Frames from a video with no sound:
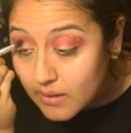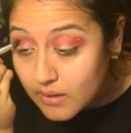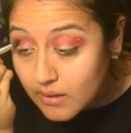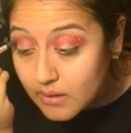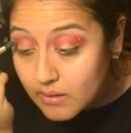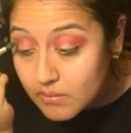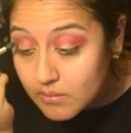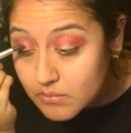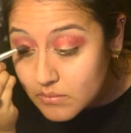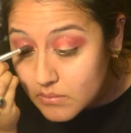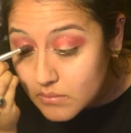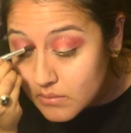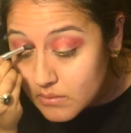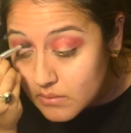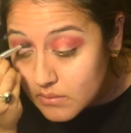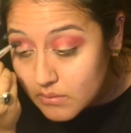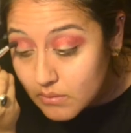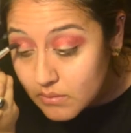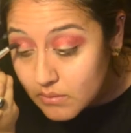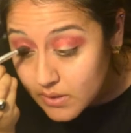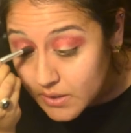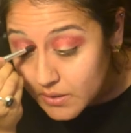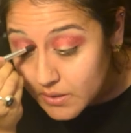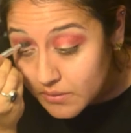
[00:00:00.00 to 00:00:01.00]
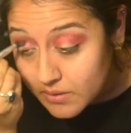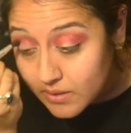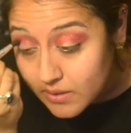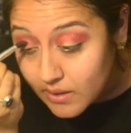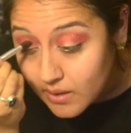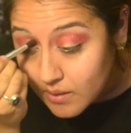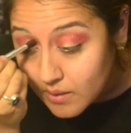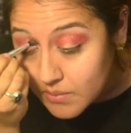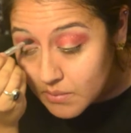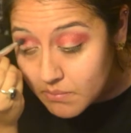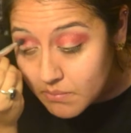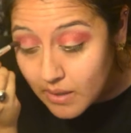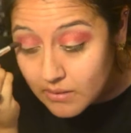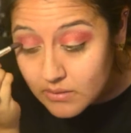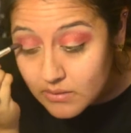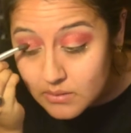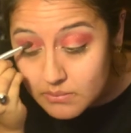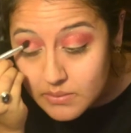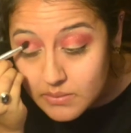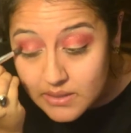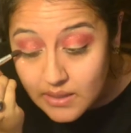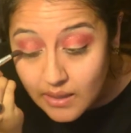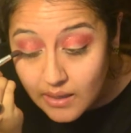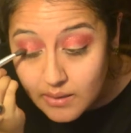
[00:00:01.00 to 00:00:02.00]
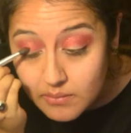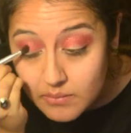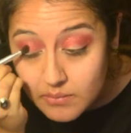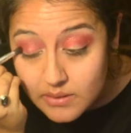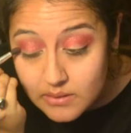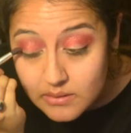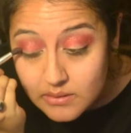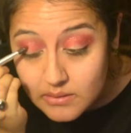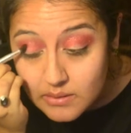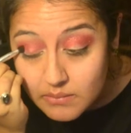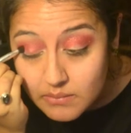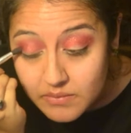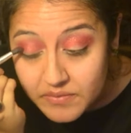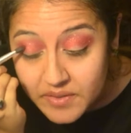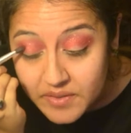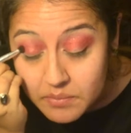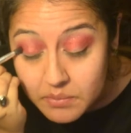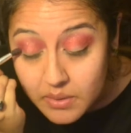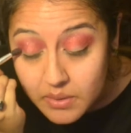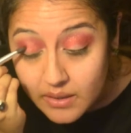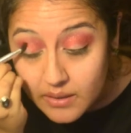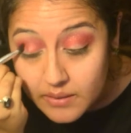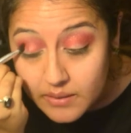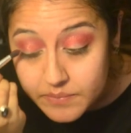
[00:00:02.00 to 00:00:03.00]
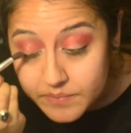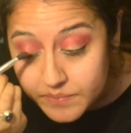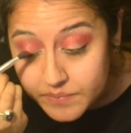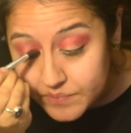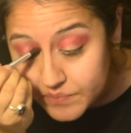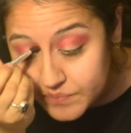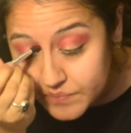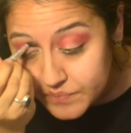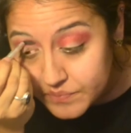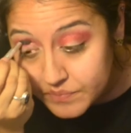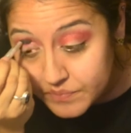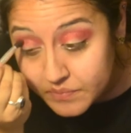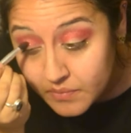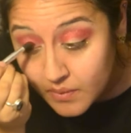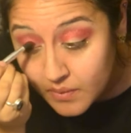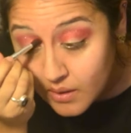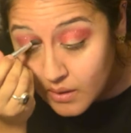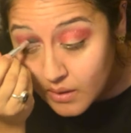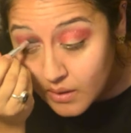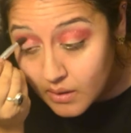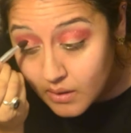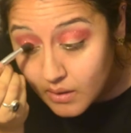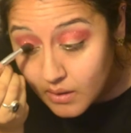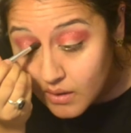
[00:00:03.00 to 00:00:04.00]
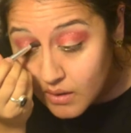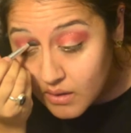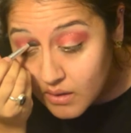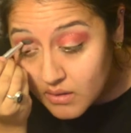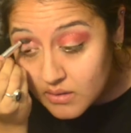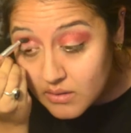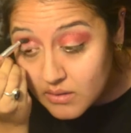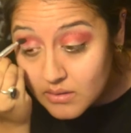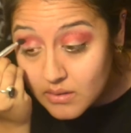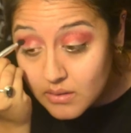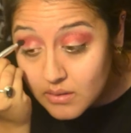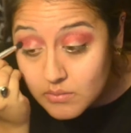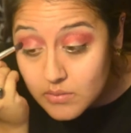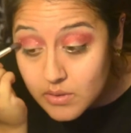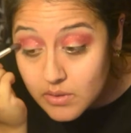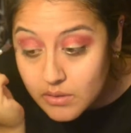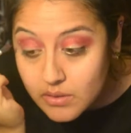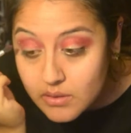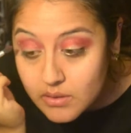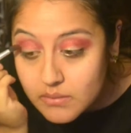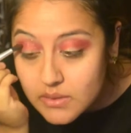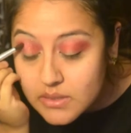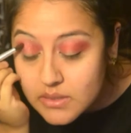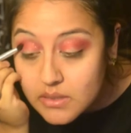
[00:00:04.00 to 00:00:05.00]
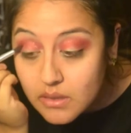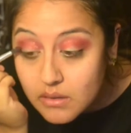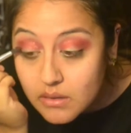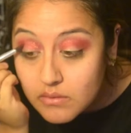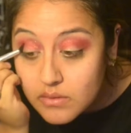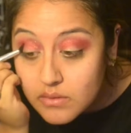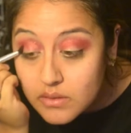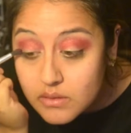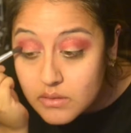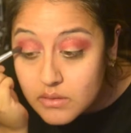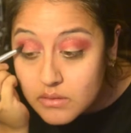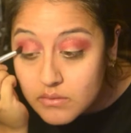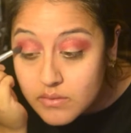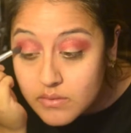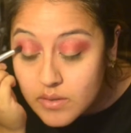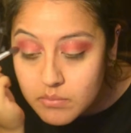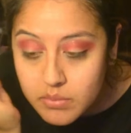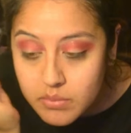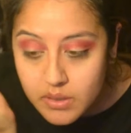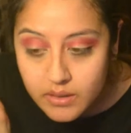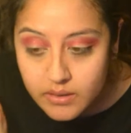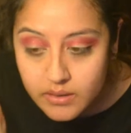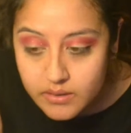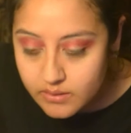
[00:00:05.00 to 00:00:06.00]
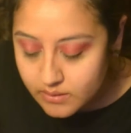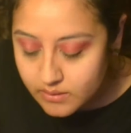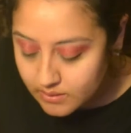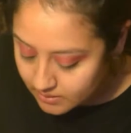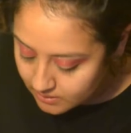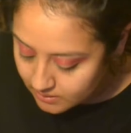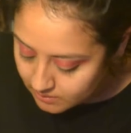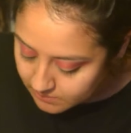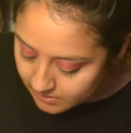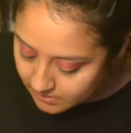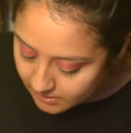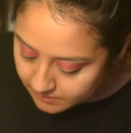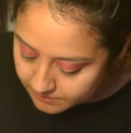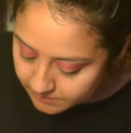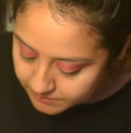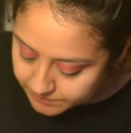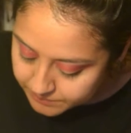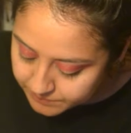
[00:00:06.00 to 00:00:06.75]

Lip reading: Like, I'm about to be dead because I'm a vampire. So I'm turning myself into a vampire and I'm dead.